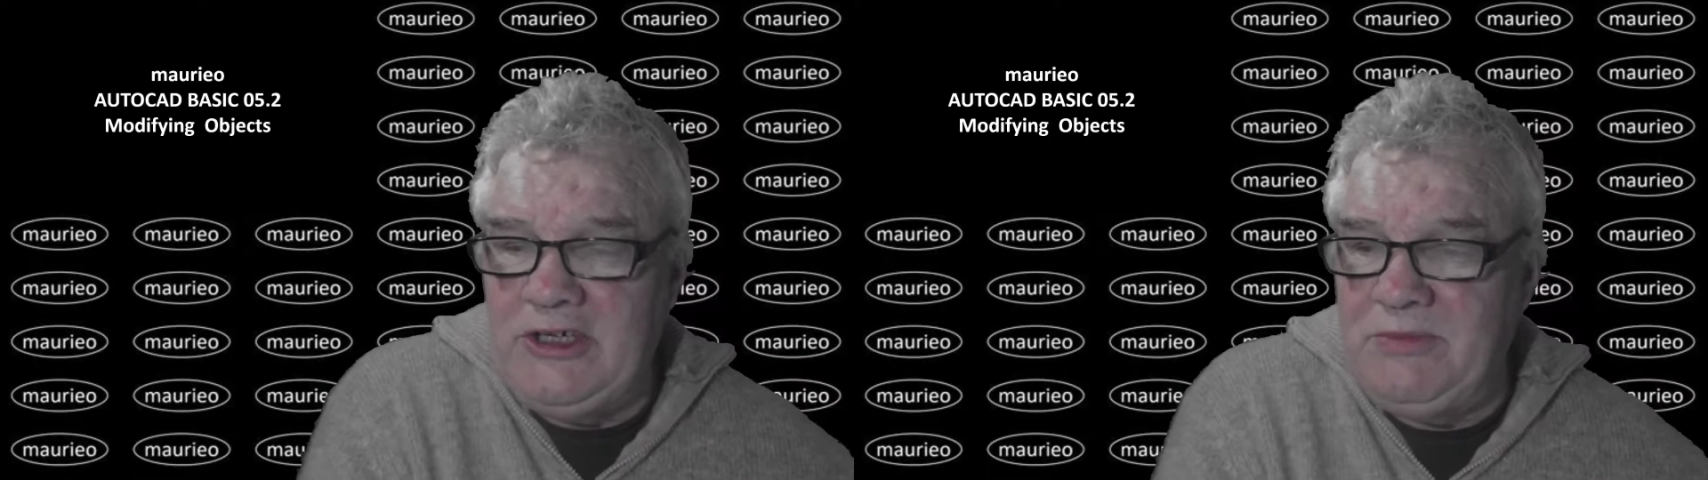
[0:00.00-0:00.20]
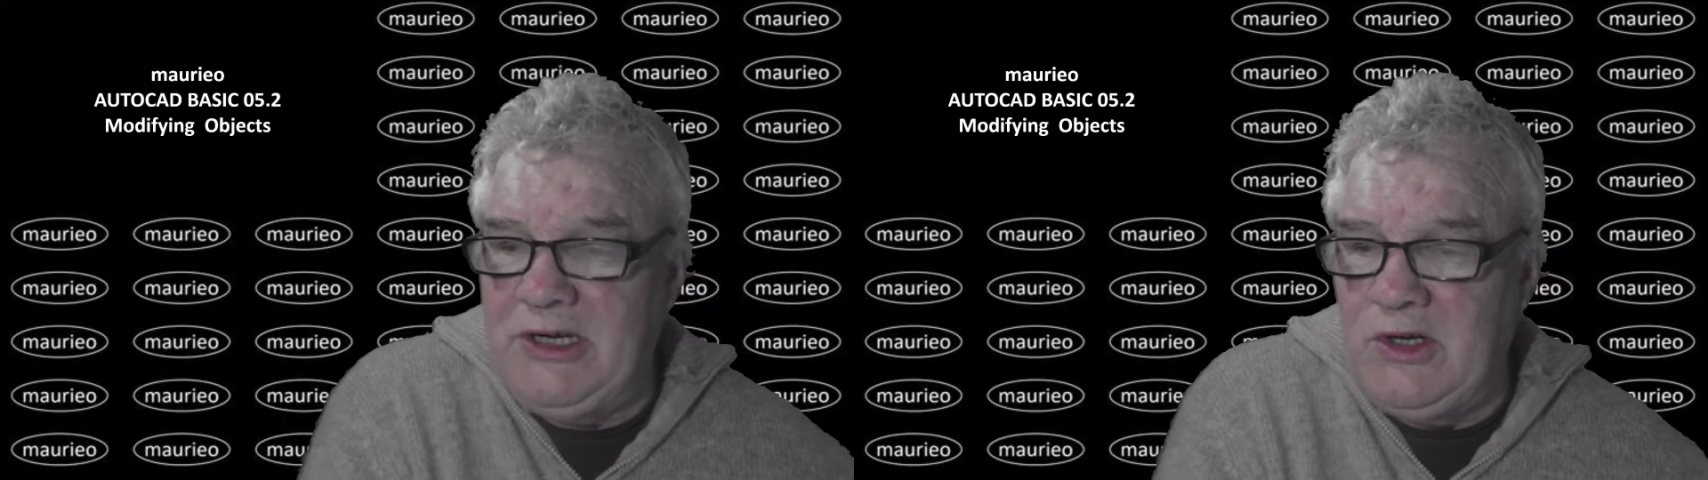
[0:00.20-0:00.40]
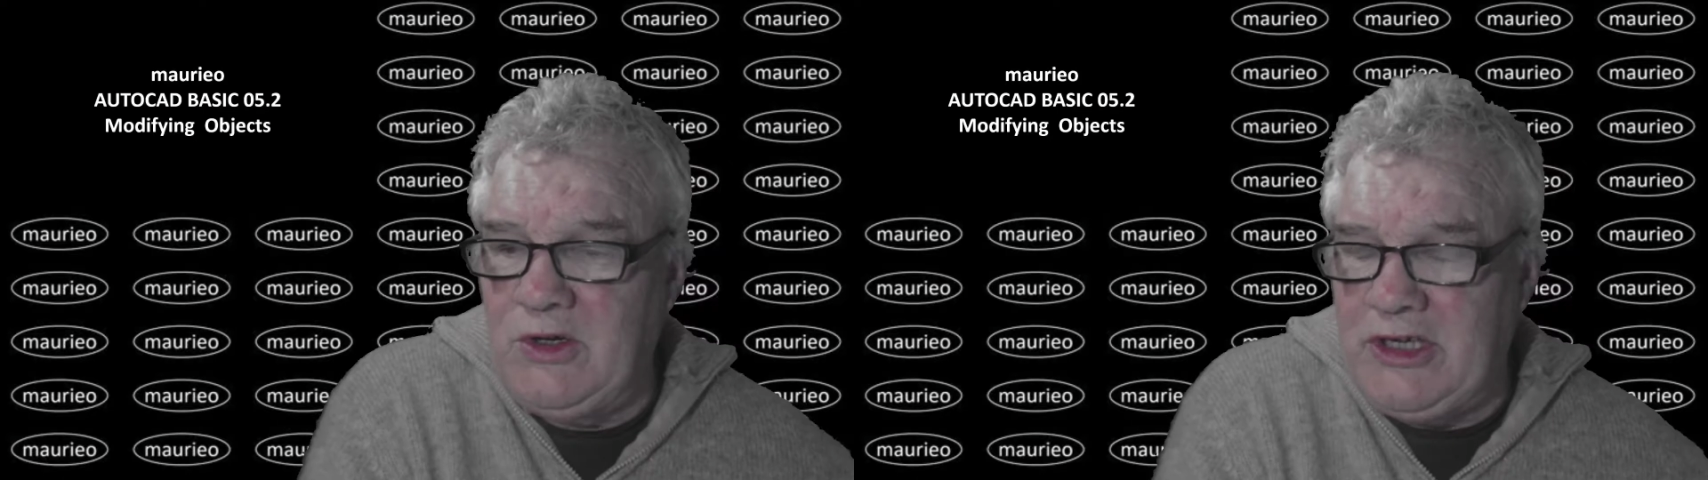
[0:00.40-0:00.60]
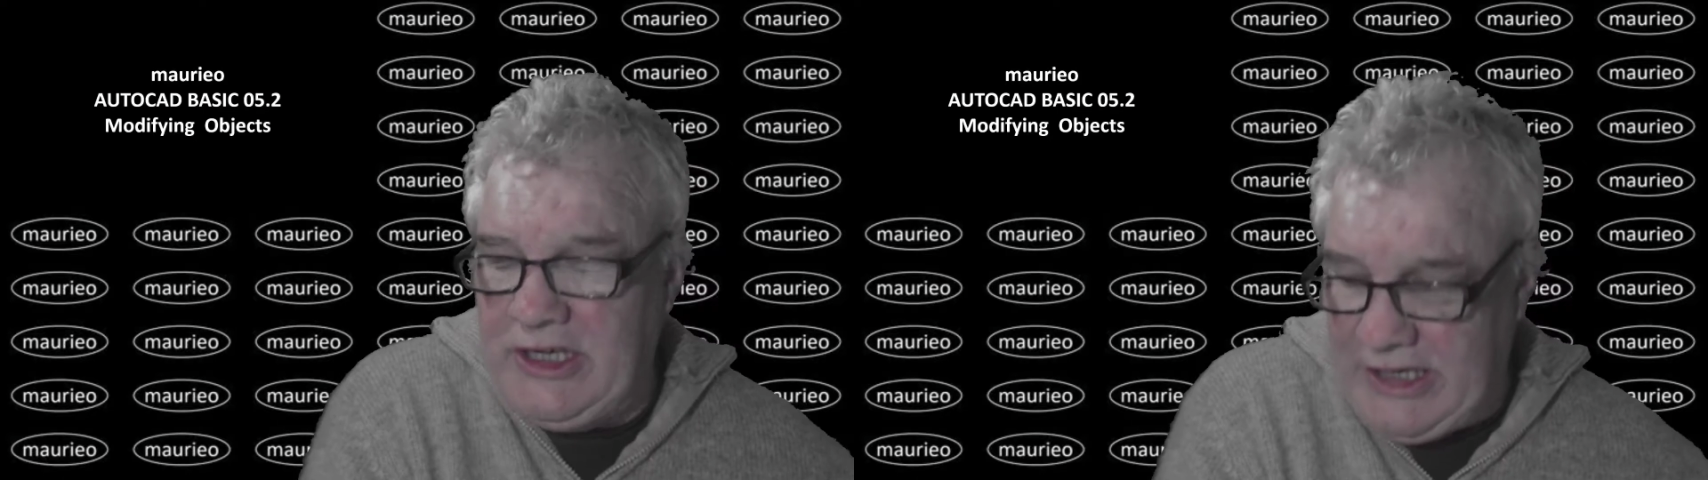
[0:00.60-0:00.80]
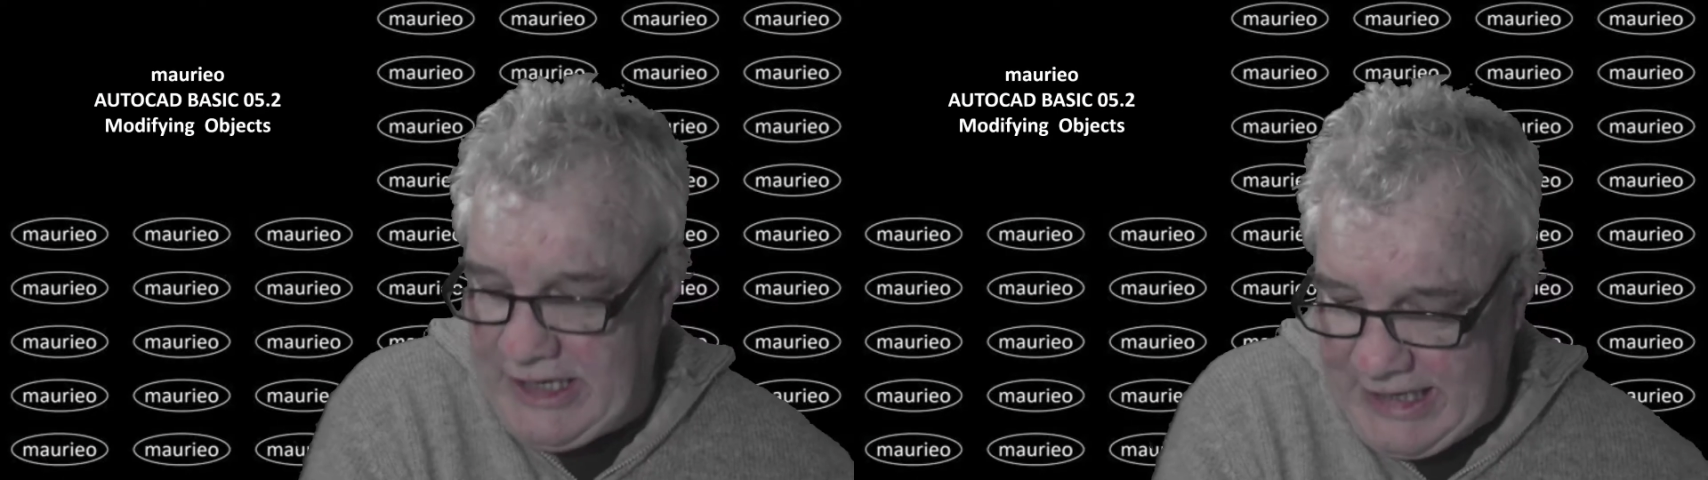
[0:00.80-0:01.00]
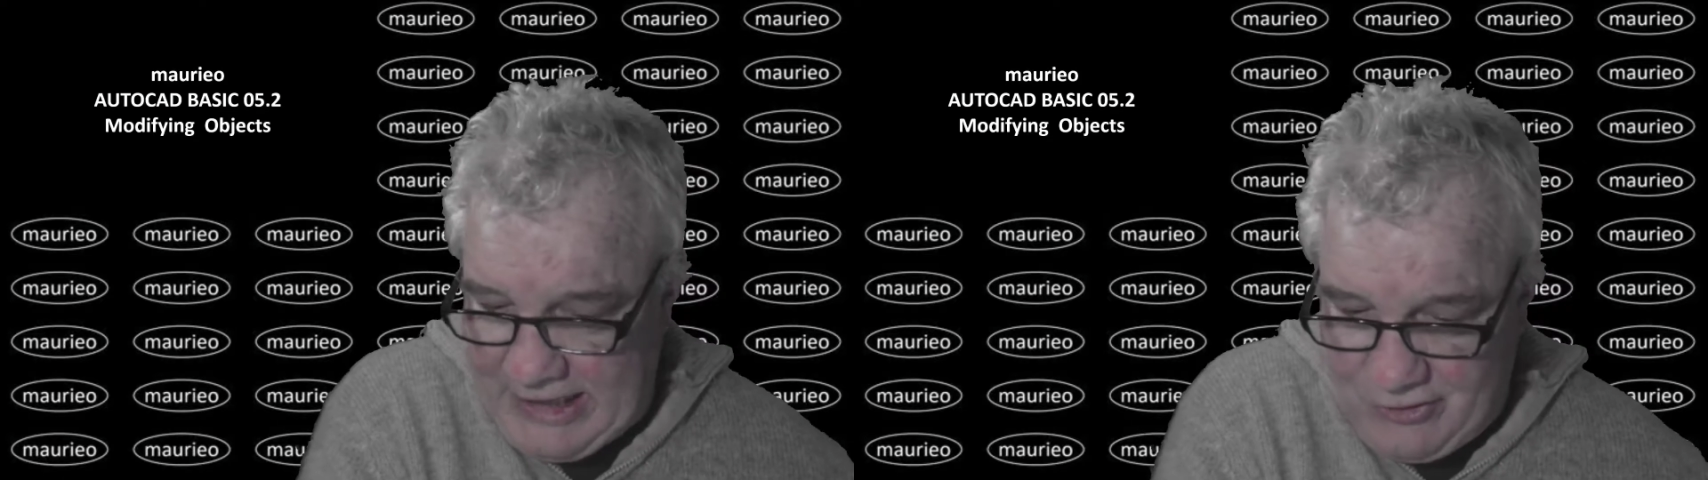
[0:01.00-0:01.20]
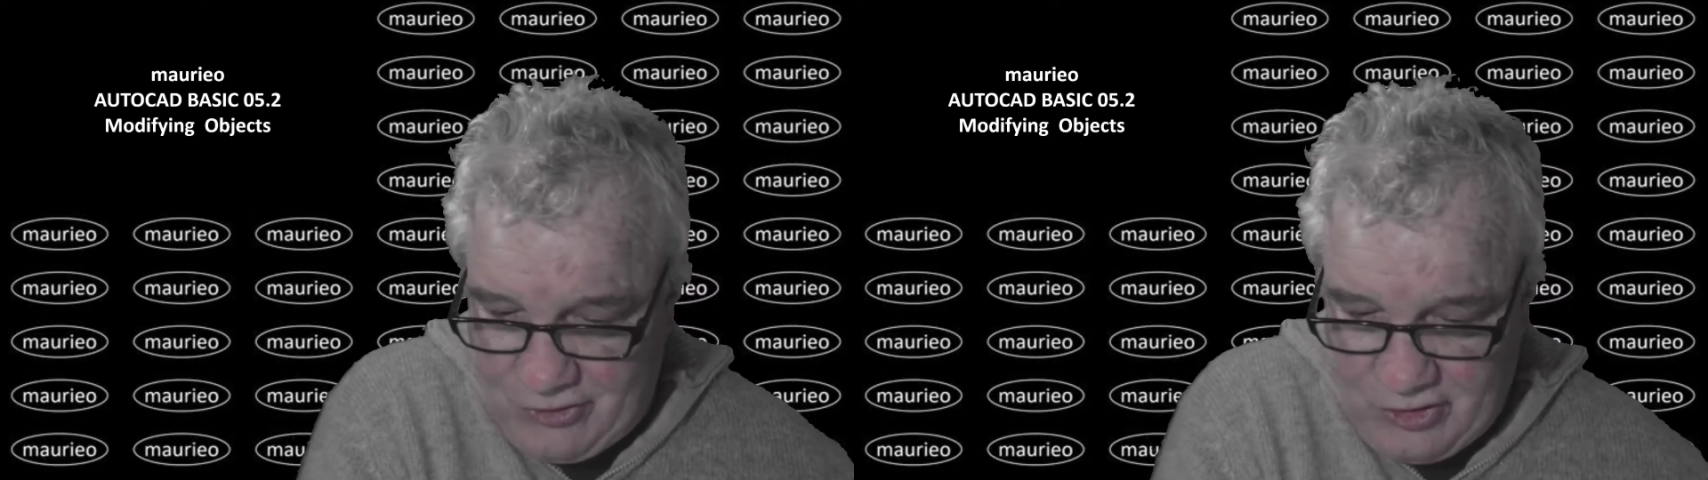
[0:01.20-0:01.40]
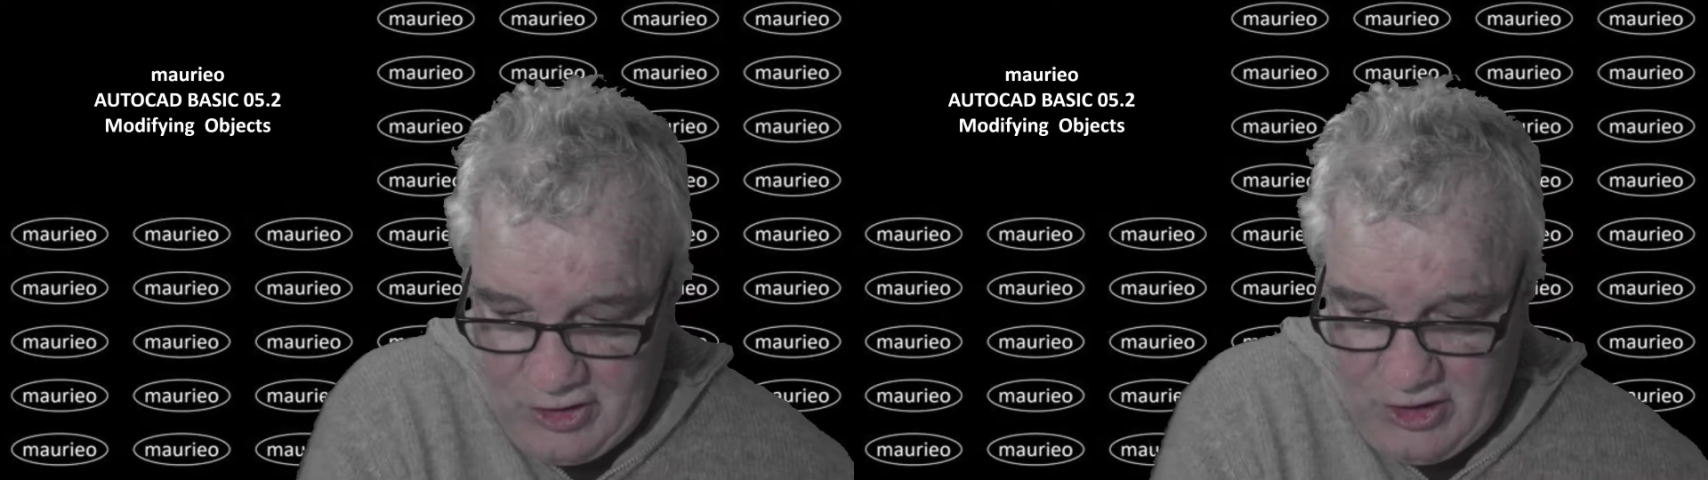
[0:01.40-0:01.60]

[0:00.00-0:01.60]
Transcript: to be looking at